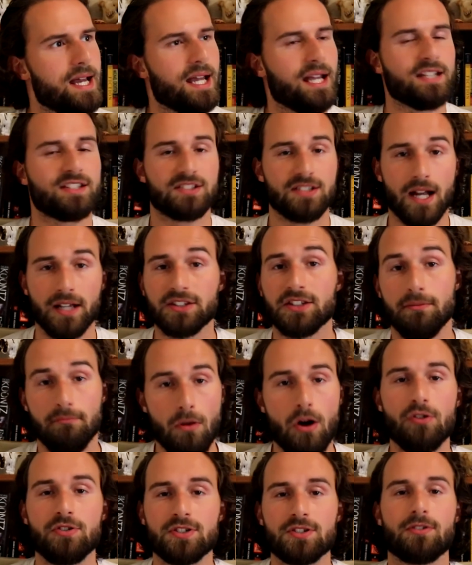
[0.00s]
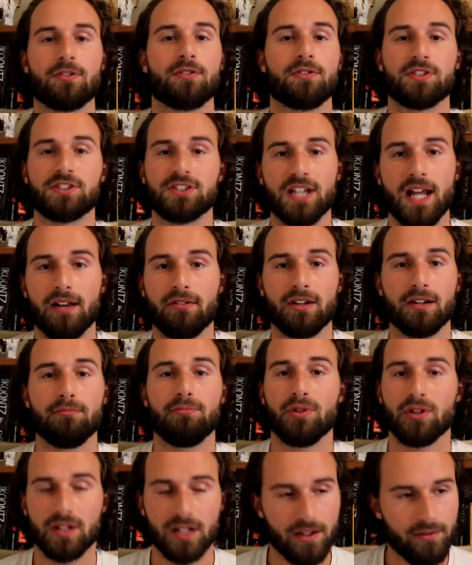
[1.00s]
it's not the most earth-shattering
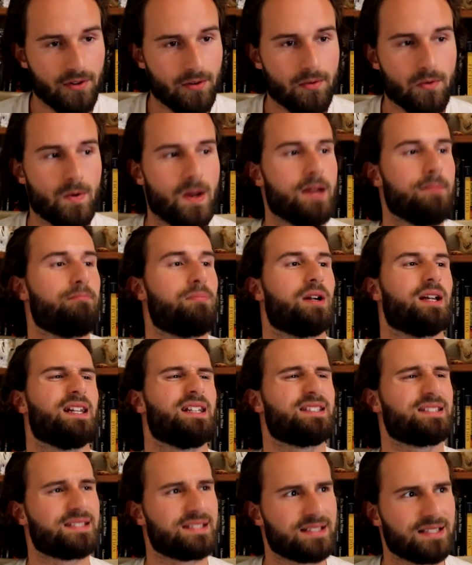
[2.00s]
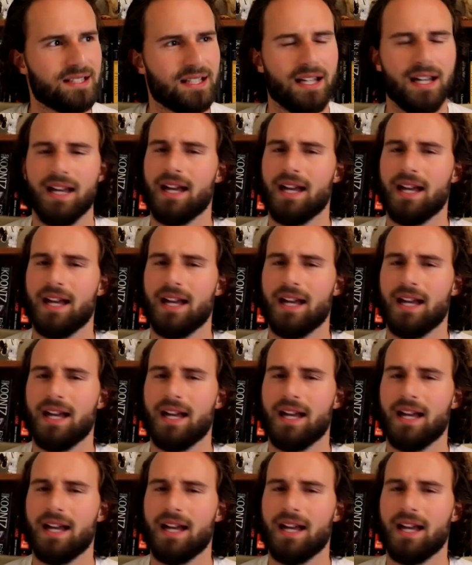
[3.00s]
book I've ever read, but it's,